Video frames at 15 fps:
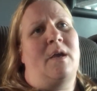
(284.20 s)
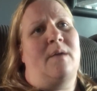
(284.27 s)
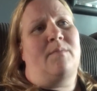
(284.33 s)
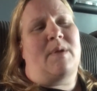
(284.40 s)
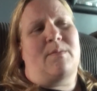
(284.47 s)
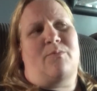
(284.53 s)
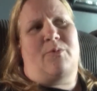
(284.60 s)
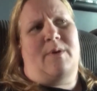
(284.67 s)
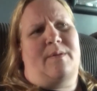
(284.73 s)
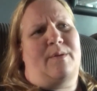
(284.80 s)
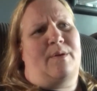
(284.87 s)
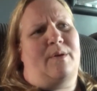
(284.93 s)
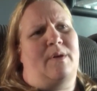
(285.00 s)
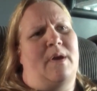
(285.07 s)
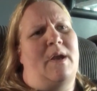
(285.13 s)
My
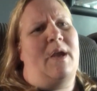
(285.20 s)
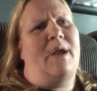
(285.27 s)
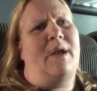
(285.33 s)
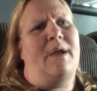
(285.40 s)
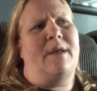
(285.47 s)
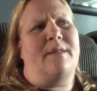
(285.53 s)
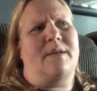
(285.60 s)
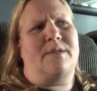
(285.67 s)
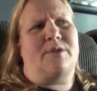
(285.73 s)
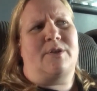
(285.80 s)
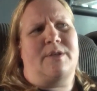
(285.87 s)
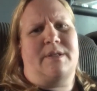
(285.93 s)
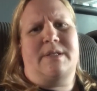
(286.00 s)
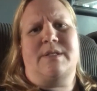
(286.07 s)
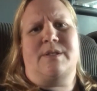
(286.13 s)
brother, I think,
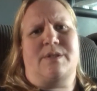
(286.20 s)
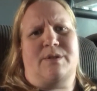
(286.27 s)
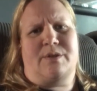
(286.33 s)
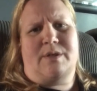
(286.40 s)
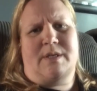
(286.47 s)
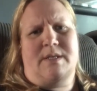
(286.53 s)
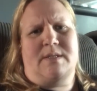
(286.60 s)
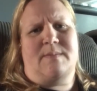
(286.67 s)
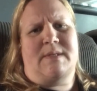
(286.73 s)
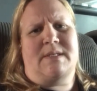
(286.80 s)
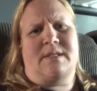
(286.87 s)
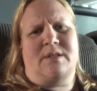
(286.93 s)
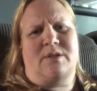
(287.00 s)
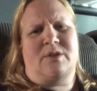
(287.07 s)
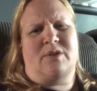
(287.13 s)
started in his 30s, and my
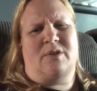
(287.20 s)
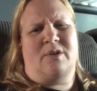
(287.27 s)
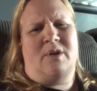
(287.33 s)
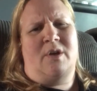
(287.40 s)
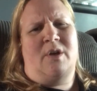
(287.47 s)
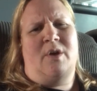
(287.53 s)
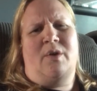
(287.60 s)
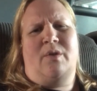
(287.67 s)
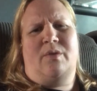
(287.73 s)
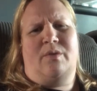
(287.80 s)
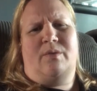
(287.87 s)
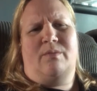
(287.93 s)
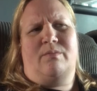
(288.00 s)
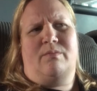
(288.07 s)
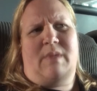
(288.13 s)
sister,
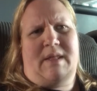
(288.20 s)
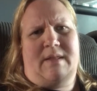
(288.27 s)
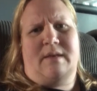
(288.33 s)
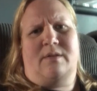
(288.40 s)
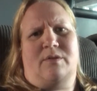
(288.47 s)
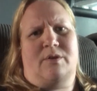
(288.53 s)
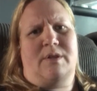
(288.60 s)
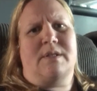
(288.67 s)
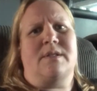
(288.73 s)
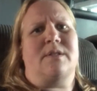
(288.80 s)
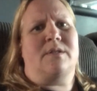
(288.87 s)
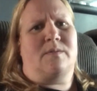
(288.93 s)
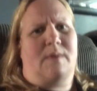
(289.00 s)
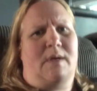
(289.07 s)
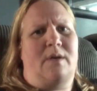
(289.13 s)
I think, 30s
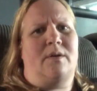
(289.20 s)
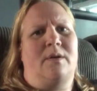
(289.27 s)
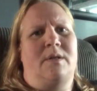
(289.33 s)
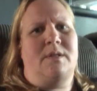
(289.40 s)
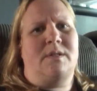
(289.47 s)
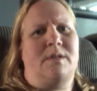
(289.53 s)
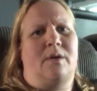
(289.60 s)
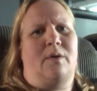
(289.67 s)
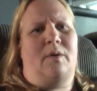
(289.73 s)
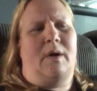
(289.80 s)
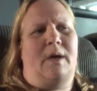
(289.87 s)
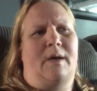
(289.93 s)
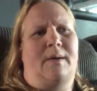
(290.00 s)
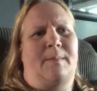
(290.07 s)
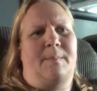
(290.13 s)
as well. So
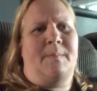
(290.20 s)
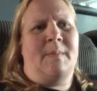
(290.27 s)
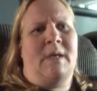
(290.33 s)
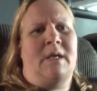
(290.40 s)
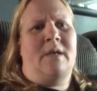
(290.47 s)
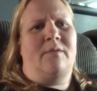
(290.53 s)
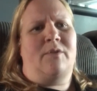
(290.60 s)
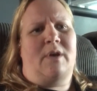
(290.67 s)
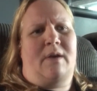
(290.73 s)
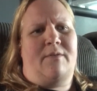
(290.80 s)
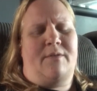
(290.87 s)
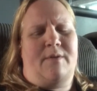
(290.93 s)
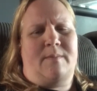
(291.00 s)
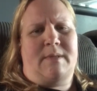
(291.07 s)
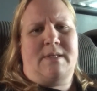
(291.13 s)
if you have a
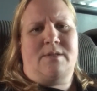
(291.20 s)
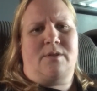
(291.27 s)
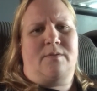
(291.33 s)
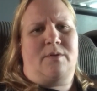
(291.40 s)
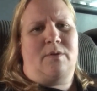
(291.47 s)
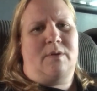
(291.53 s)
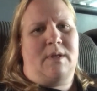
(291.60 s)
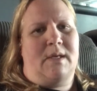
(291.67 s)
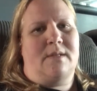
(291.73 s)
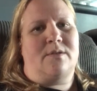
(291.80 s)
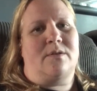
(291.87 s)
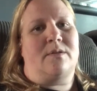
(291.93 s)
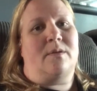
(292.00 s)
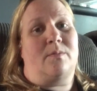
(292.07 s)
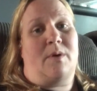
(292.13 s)
family history of colon
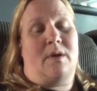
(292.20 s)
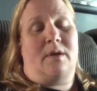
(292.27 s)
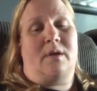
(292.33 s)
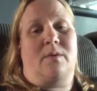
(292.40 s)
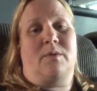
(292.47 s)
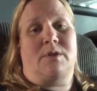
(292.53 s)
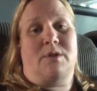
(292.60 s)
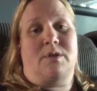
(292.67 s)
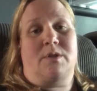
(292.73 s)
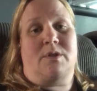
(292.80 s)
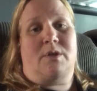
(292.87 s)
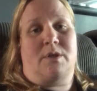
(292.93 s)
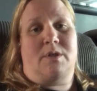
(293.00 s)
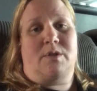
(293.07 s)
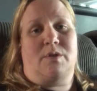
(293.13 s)
cancer, they're probably going to want you to
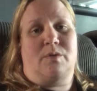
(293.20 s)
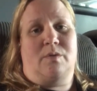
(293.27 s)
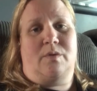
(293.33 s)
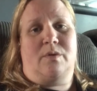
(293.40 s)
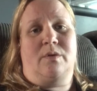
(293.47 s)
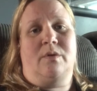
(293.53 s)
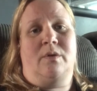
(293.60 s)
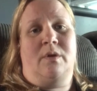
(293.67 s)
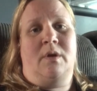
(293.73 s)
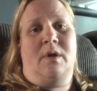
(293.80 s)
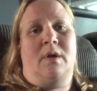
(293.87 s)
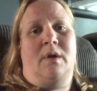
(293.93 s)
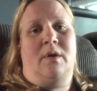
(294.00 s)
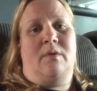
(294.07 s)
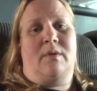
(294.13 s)
start it sooner
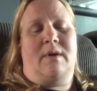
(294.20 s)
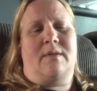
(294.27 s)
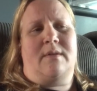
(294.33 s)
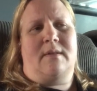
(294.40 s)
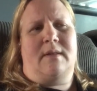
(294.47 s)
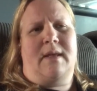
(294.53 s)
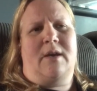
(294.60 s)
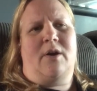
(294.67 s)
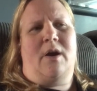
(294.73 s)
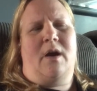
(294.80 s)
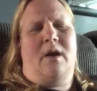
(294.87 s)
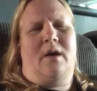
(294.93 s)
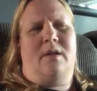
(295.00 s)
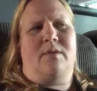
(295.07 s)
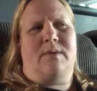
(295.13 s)
rather than later.
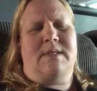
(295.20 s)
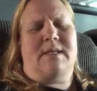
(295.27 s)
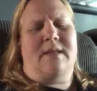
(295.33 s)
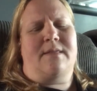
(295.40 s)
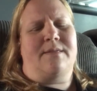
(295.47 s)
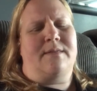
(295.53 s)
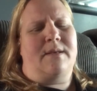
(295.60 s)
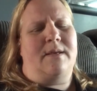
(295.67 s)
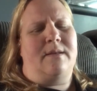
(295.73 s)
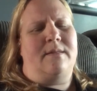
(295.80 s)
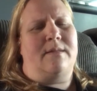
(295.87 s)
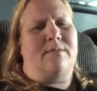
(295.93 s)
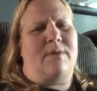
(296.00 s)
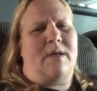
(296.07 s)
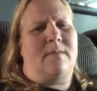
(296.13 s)
Otherwise, I think
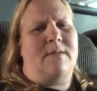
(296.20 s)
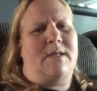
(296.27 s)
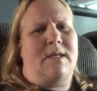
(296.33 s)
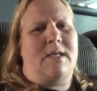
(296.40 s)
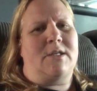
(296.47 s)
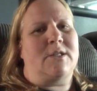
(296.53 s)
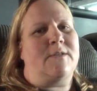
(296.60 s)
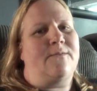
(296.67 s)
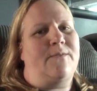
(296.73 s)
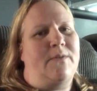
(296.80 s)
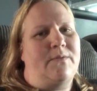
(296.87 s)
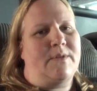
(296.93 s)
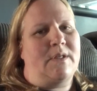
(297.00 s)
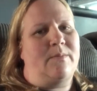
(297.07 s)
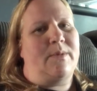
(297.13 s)
the recommended age is
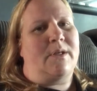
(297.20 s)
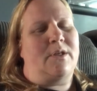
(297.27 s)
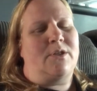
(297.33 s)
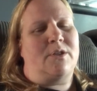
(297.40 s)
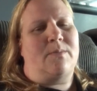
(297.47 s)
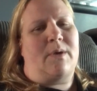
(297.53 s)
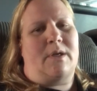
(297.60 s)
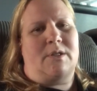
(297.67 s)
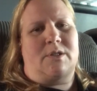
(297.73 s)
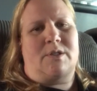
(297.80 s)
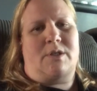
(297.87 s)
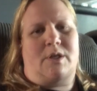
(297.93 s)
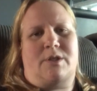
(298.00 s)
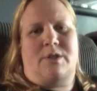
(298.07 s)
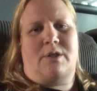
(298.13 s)
50, but you should probably just
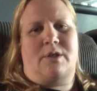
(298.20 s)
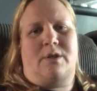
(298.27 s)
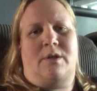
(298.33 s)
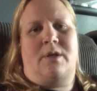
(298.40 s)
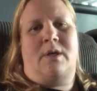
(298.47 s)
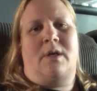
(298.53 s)
talk to your